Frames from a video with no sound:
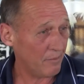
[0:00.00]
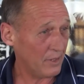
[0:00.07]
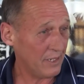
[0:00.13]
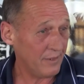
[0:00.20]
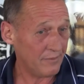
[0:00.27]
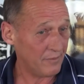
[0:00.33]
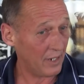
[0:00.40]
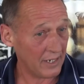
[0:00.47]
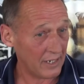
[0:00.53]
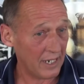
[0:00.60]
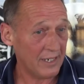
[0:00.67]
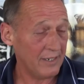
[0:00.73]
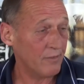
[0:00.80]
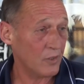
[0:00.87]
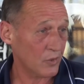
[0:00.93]
believe I
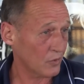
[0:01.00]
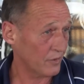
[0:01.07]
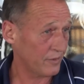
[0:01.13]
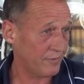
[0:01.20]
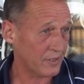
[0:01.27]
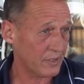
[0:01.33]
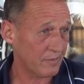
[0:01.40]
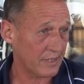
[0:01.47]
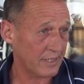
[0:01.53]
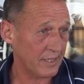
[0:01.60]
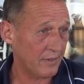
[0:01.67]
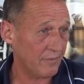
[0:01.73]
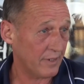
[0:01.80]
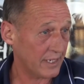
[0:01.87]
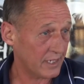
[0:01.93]
never saw the fish
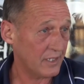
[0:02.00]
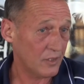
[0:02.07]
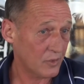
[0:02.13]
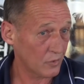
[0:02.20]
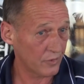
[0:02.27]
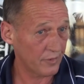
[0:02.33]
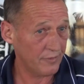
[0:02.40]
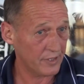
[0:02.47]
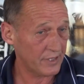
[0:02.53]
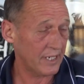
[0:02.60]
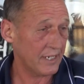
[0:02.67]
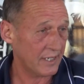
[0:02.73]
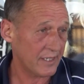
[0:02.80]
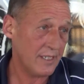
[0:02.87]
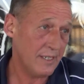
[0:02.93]
myself. I actually saw the fish
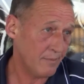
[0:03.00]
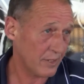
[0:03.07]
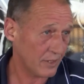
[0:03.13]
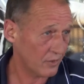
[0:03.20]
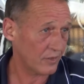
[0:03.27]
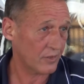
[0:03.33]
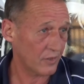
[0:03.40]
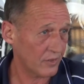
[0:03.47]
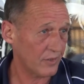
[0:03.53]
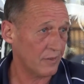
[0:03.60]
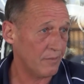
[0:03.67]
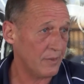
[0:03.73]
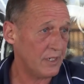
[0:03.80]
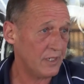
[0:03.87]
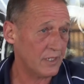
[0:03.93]
out at sea, but not on the
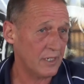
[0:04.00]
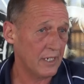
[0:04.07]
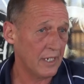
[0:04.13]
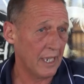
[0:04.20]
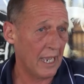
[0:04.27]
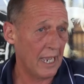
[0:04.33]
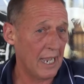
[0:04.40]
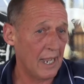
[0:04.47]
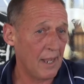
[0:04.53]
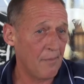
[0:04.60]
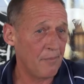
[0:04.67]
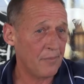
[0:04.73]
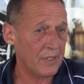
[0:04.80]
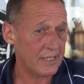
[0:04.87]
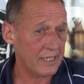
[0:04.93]
beach.
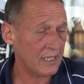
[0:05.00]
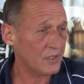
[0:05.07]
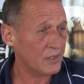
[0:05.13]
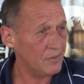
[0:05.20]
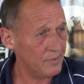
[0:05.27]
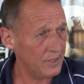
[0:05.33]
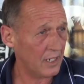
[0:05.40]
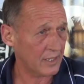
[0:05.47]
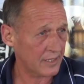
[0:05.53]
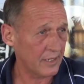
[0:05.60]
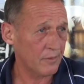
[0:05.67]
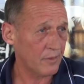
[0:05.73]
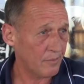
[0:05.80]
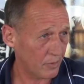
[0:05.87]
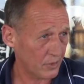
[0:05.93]
It sounds to me like they
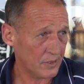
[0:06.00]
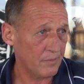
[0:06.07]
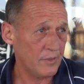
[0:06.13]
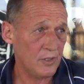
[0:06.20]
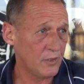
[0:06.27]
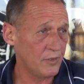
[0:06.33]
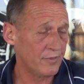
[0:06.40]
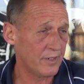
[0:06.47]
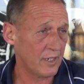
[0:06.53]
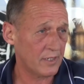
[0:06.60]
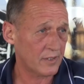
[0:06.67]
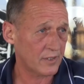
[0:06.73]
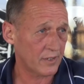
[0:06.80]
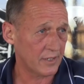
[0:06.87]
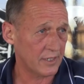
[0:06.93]
were possibly juvenile
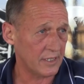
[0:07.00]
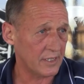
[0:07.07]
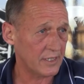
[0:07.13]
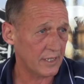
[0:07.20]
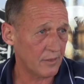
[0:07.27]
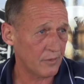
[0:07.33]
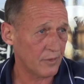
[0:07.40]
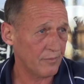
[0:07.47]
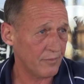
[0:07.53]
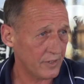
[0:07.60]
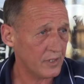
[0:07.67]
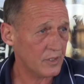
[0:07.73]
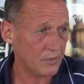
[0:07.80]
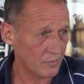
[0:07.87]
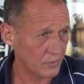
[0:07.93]
sardines. They were
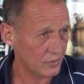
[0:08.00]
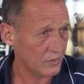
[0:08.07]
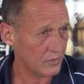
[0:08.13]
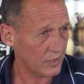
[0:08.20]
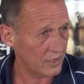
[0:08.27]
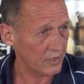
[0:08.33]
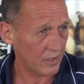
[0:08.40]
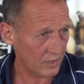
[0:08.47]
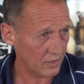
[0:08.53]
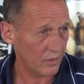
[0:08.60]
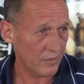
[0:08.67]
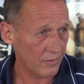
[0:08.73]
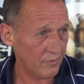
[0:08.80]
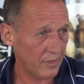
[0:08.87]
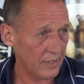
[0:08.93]
very small,
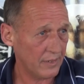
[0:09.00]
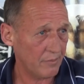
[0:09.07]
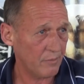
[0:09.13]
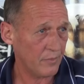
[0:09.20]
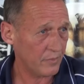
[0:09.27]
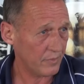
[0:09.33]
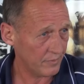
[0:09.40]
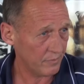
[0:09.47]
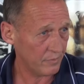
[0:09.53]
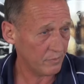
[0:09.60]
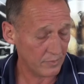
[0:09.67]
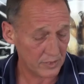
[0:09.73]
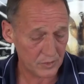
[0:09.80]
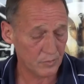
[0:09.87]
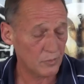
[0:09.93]

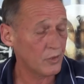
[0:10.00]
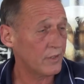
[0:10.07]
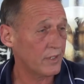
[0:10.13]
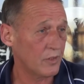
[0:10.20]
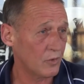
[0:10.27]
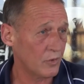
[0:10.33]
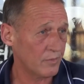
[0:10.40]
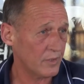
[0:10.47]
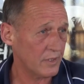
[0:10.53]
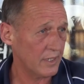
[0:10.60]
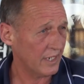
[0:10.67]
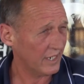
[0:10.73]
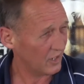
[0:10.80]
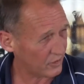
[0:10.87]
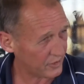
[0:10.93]
much smaller than normal,
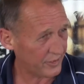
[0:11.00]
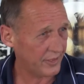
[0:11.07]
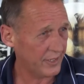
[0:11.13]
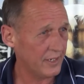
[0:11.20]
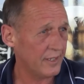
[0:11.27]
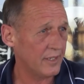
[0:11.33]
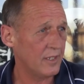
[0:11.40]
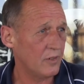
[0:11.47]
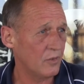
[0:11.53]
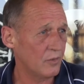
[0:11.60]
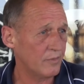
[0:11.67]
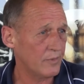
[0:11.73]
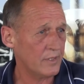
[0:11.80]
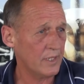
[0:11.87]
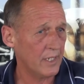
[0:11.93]
a lot thinner than
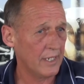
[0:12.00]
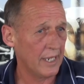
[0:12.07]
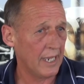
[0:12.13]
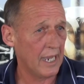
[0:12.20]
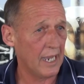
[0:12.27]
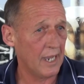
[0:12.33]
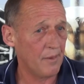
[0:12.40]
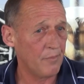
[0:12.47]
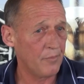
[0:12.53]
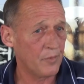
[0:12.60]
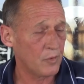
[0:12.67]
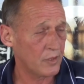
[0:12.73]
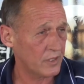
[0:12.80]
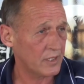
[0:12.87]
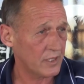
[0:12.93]
normal,
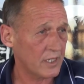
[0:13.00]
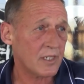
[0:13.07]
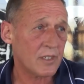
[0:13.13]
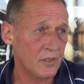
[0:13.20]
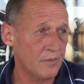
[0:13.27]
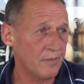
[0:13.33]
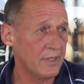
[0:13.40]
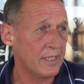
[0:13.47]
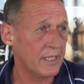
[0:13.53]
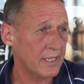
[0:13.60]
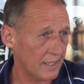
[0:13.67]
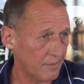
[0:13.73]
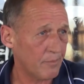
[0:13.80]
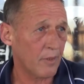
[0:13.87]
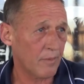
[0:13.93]
which suggests to me that
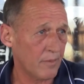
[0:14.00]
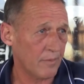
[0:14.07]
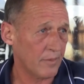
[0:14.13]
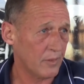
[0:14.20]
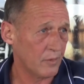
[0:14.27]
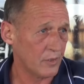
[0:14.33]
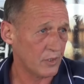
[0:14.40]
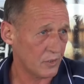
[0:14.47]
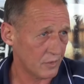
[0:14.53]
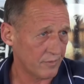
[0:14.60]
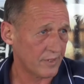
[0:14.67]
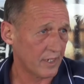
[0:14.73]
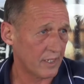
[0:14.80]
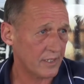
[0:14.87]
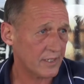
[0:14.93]
they probably were
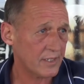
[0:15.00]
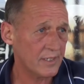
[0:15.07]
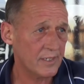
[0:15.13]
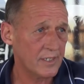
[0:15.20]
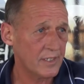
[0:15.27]
juveniles.